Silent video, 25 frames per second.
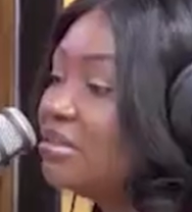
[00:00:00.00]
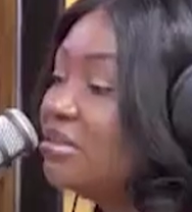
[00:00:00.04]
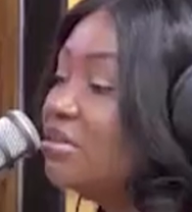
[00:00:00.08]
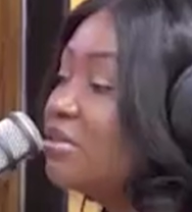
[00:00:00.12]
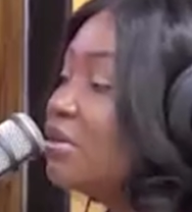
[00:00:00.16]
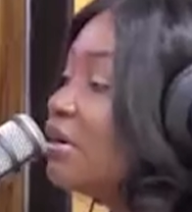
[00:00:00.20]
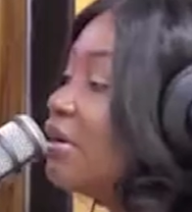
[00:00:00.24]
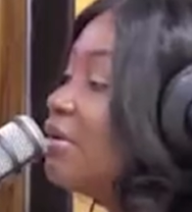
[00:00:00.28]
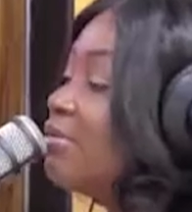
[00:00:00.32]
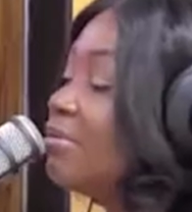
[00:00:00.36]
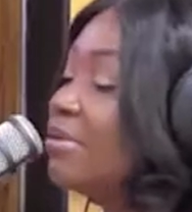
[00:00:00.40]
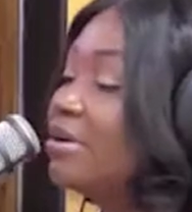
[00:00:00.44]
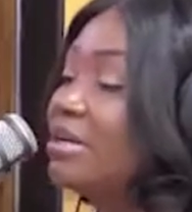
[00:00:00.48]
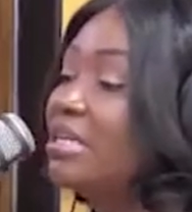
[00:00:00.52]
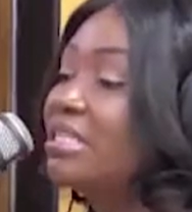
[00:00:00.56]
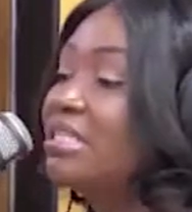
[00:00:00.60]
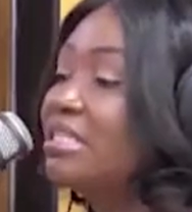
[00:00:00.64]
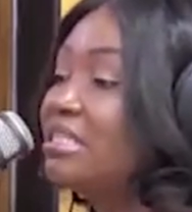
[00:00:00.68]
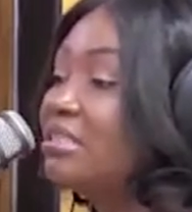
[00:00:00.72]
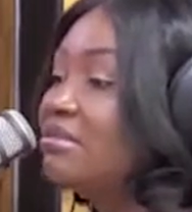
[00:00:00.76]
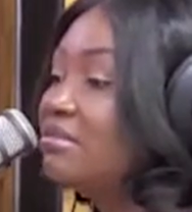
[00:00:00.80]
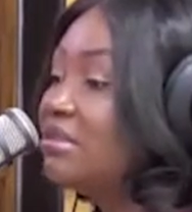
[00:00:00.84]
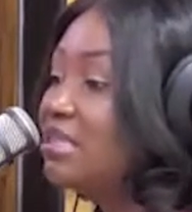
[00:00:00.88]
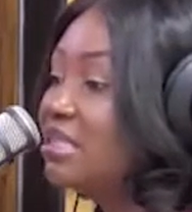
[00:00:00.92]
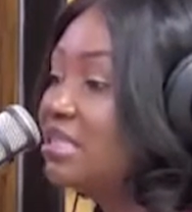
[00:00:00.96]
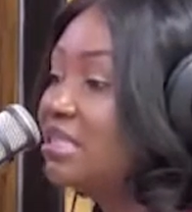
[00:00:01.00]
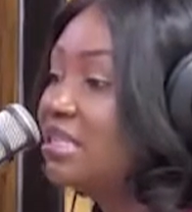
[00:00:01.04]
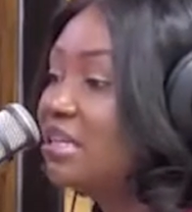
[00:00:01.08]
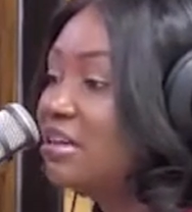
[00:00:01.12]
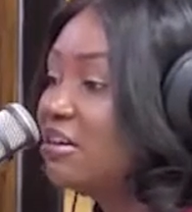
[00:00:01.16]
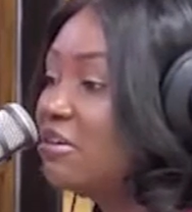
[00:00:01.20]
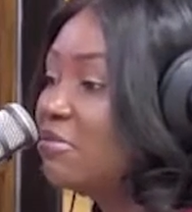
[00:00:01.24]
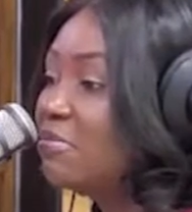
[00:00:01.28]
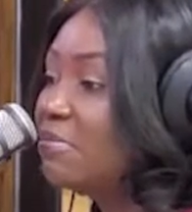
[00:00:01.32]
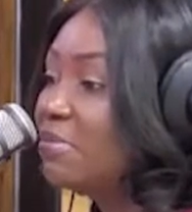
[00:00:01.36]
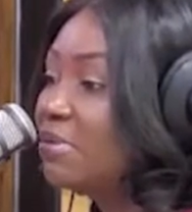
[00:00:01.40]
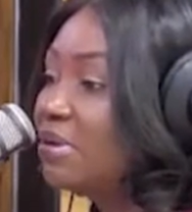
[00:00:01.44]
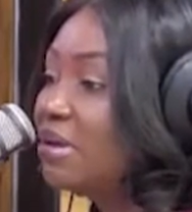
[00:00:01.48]
Zuckerberg still needs
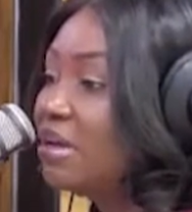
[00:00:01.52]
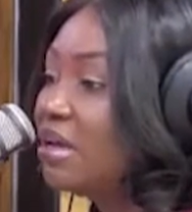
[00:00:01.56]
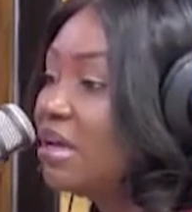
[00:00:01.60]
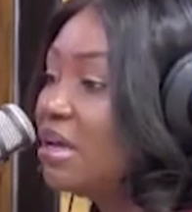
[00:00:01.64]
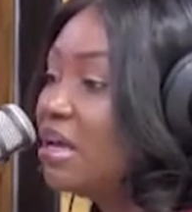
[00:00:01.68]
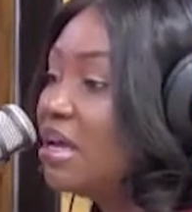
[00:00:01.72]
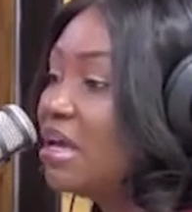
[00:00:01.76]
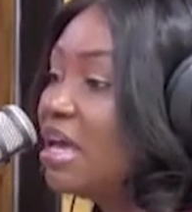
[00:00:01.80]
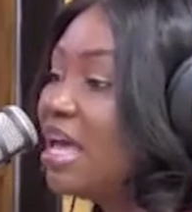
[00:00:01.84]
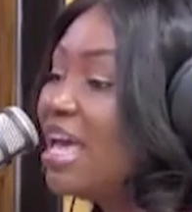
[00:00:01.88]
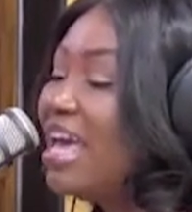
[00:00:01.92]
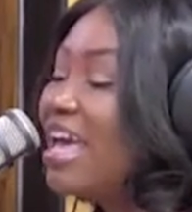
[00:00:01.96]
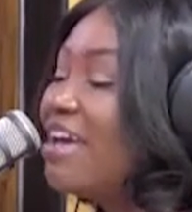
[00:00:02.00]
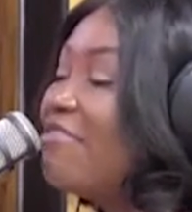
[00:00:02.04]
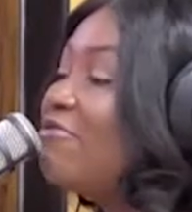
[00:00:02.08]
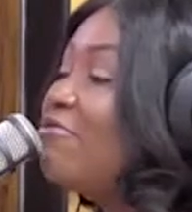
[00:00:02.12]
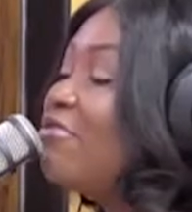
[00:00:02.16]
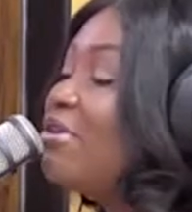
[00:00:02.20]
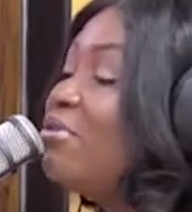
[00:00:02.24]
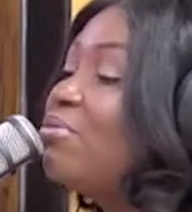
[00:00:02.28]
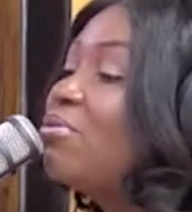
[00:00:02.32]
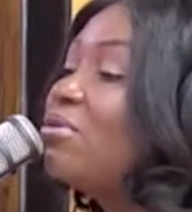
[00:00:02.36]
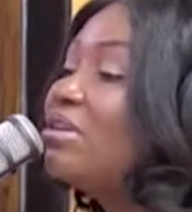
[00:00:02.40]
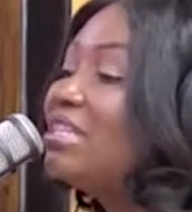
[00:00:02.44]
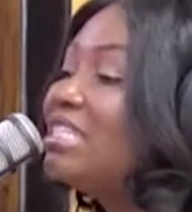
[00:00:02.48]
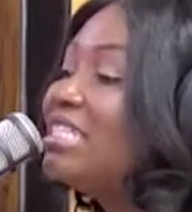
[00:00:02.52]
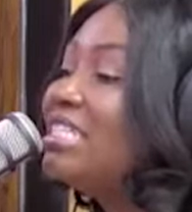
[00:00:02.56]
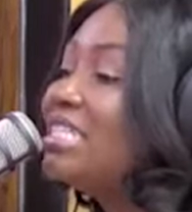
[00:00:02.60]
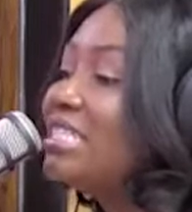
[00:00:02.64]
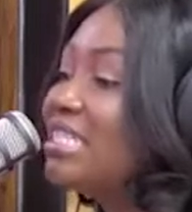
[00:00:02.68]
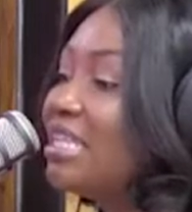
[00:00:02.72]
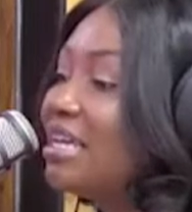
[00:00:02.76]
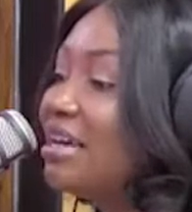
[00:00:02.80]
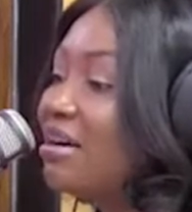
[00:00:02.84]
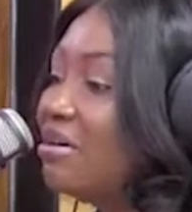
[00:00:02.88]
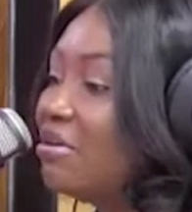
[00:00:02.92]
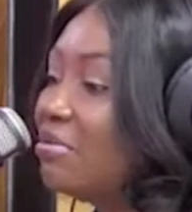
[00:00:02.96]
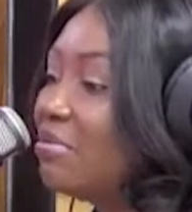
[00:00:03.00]
help. Everyone
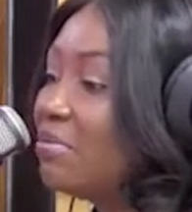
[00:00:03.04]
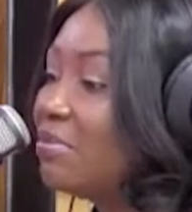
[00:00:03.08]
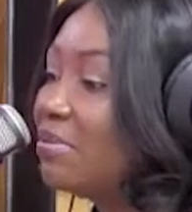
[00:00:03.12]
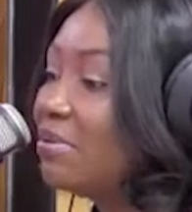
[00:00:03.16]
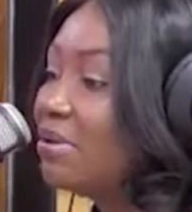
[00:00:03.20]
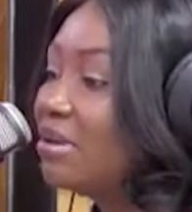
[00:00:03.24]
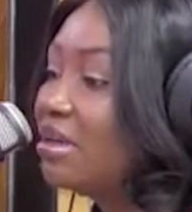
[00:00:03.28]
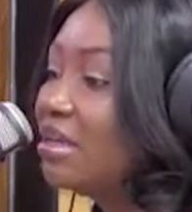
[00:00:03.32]
needs help.